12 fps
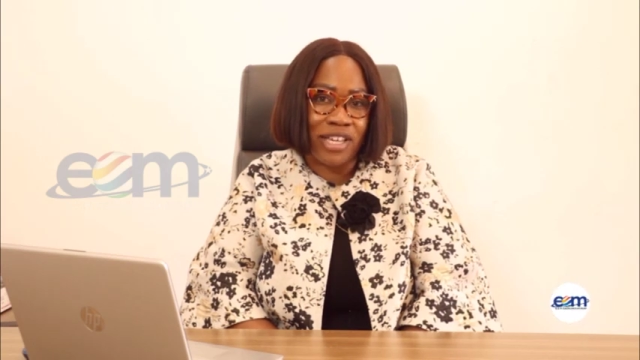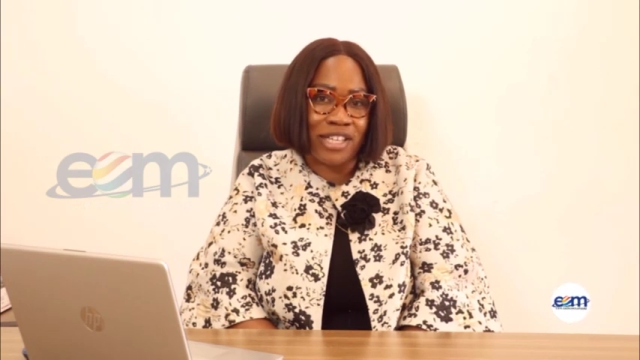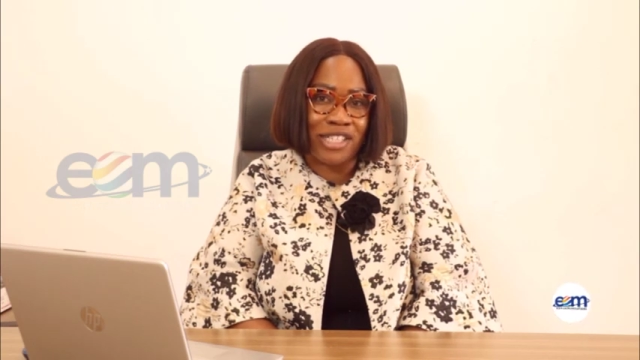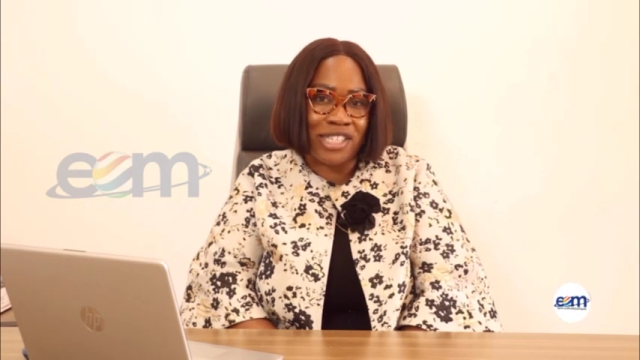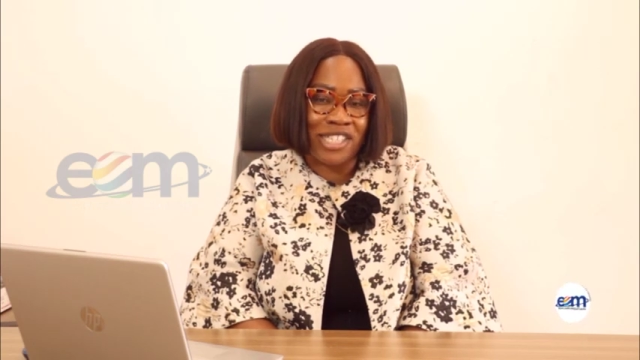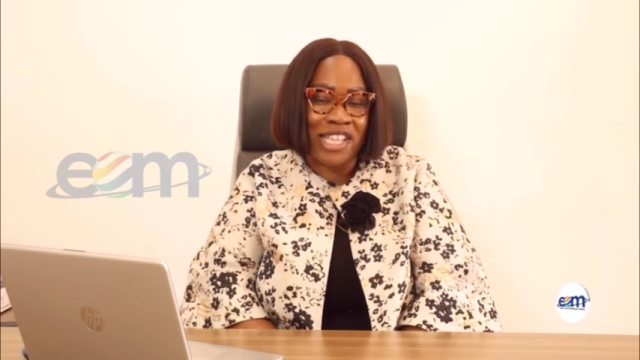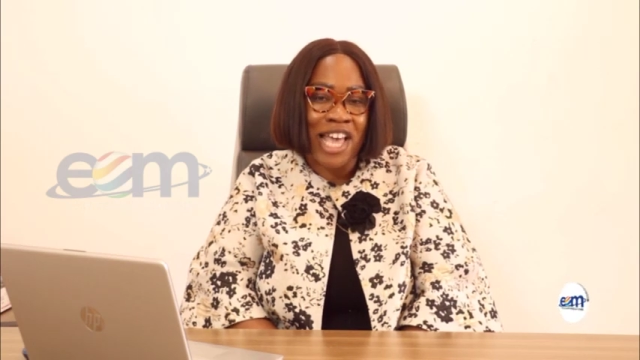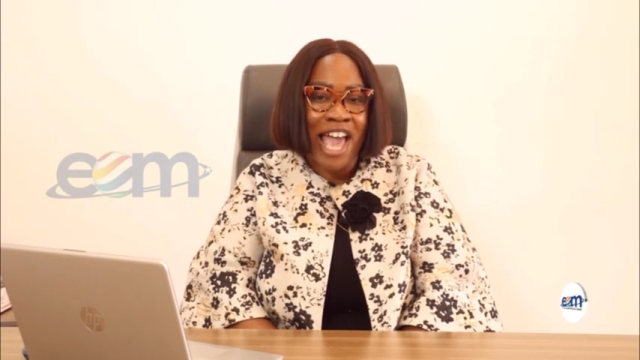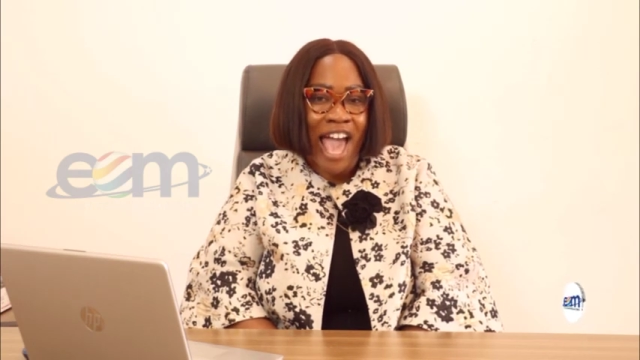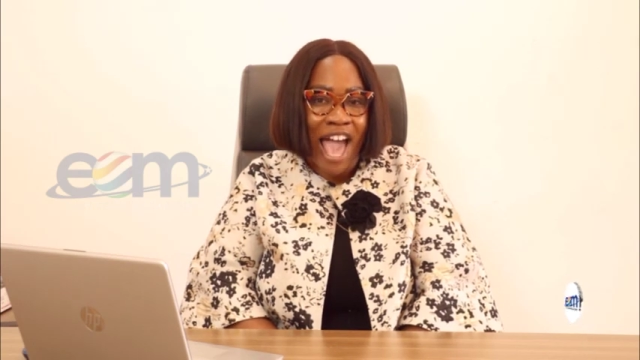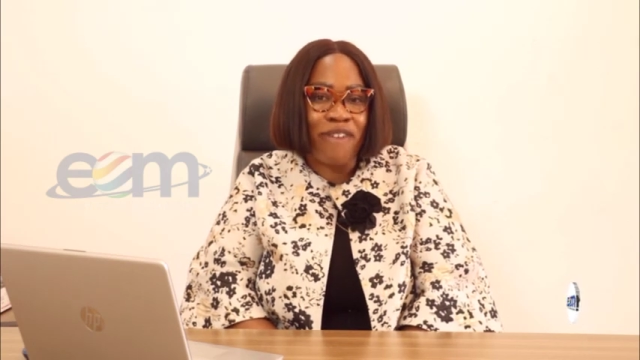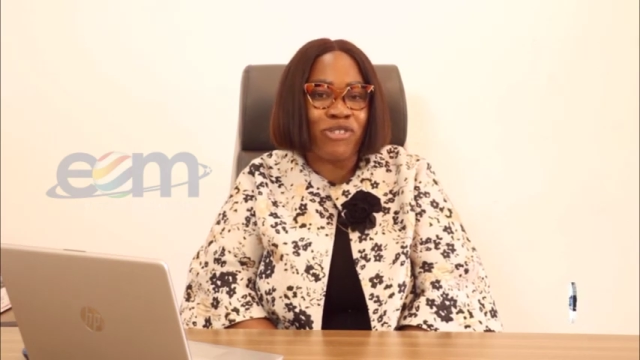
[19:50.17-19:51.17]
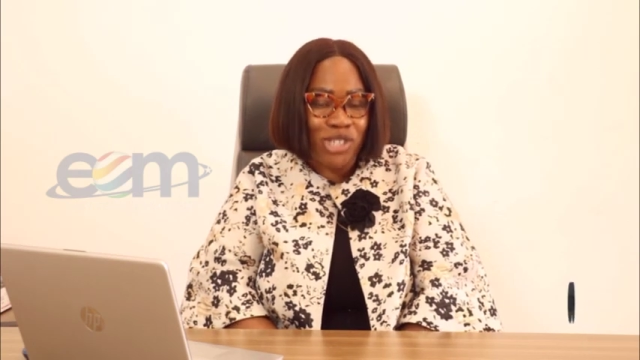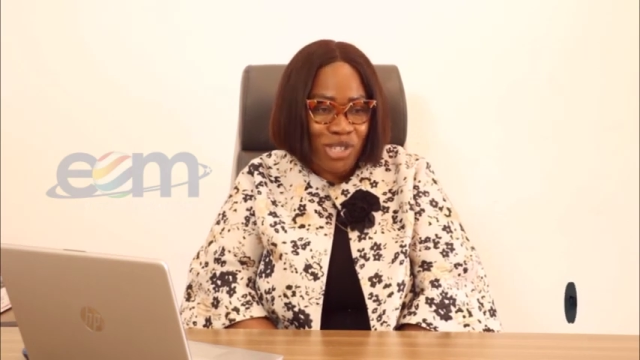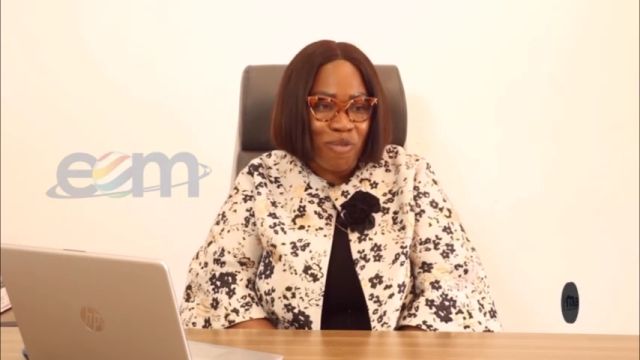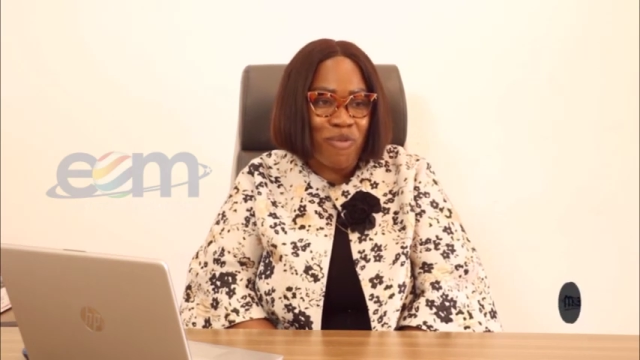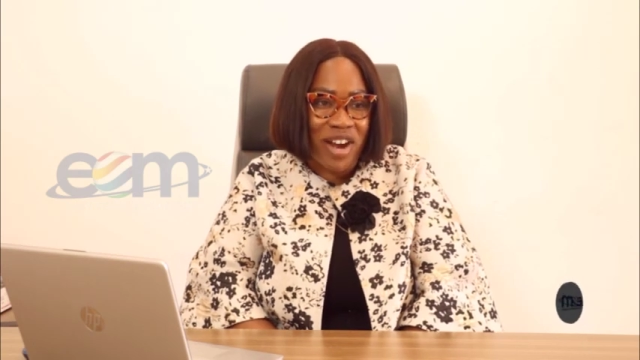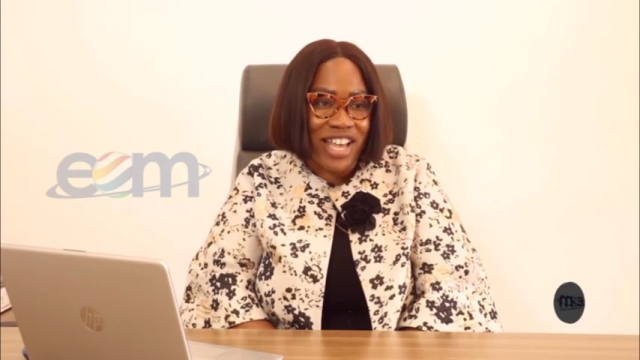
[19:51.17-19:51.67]
it. I've just
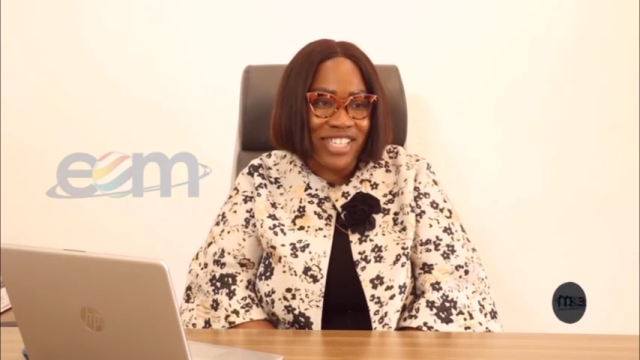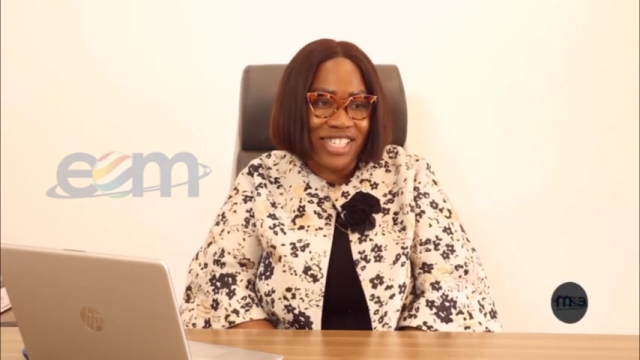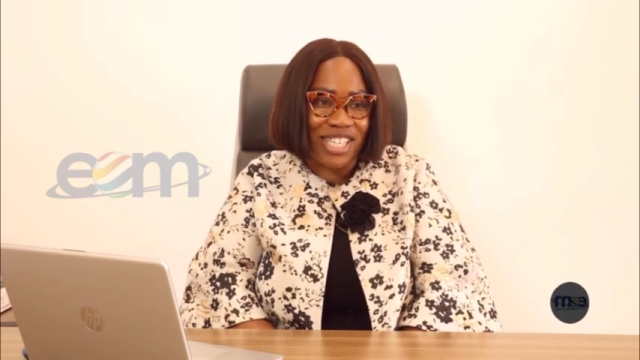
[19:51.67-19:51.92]
summarized